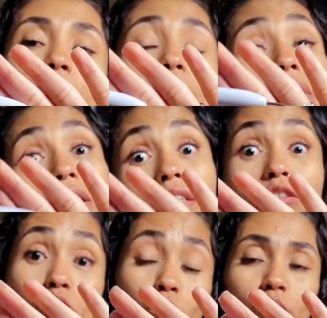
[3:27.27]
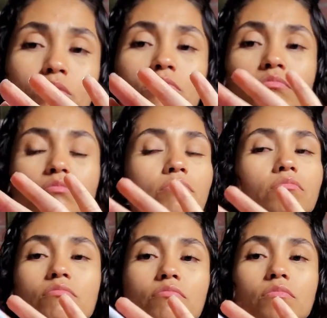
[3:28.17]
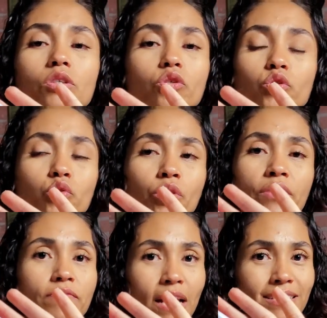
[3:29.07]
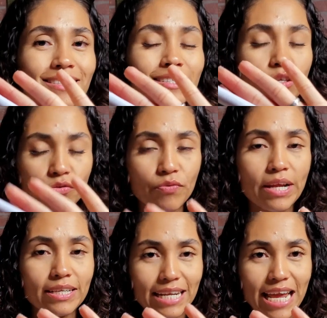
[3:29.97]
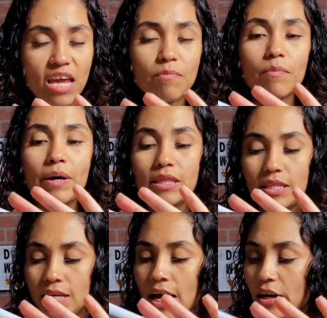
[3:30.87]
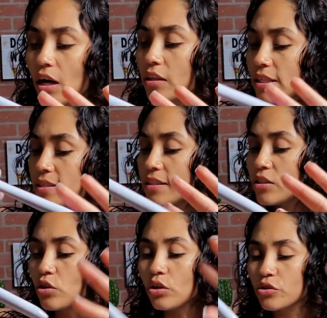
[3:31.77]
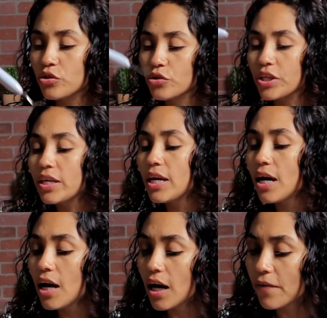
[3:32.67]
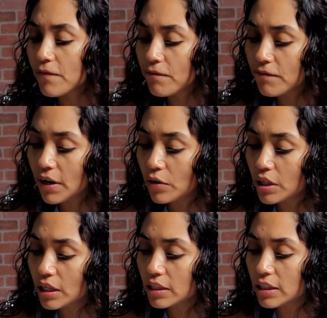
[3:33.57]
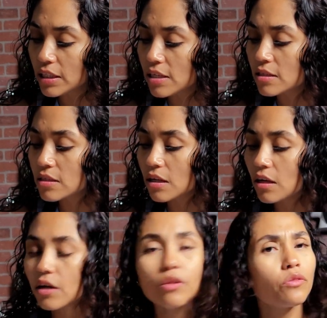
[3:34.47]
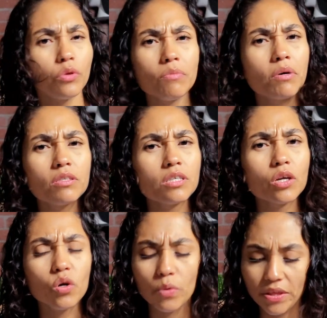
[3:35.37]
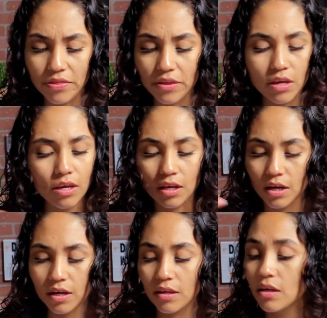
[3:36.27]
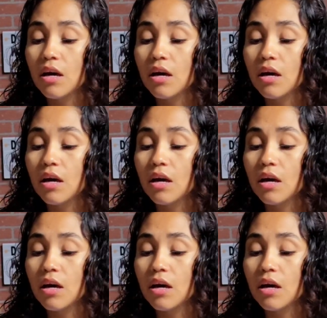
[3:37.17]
peeling tool. Not sure if that's the correct name, but I got this at the Dollar Tree. I found these 3 months ago, I think, and I